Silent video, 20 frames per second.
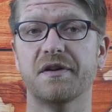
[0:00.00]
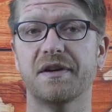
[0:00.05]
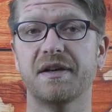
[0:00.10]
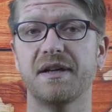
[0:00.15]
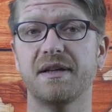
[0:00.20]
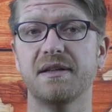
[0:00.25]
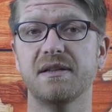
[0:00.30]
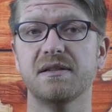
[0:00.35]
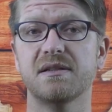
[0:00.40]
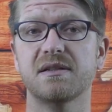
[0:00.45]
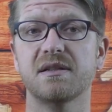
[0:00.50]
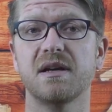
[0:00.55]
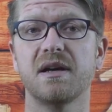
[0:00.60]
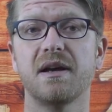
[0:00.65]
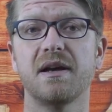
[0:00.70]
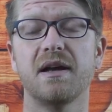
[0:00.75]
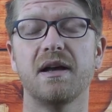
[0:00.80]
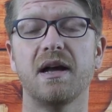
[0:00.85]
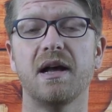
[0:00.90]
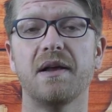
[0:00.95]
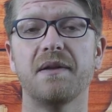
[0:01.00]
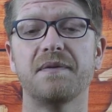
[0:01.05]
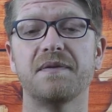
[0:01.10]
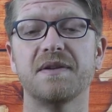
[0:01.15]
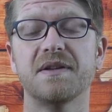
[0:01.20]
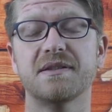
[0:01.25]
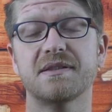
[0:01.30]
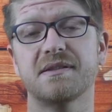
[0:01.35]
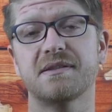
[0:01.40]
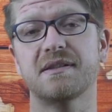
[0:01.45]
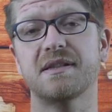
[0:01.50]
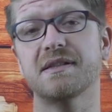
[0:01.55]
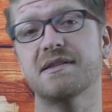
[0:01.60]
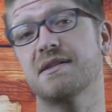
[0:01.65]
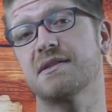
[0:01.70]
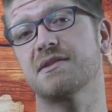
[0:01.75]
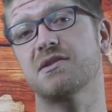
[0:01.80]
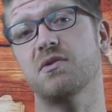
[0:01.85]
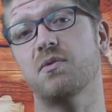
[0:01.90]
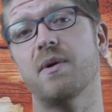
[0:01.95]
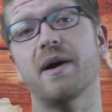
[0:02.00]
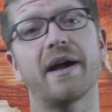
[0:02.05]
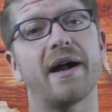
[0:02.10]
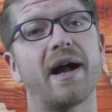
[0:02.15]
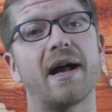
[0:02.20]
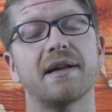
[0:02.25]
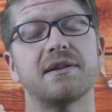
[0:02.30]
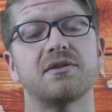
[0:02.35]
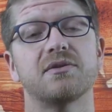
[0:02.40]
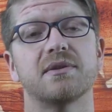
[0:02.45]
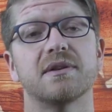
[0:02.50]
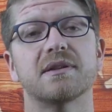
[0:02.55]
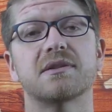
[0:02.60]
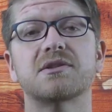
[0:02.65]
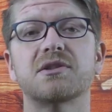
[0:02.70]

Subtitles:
kids, this is the way I do it.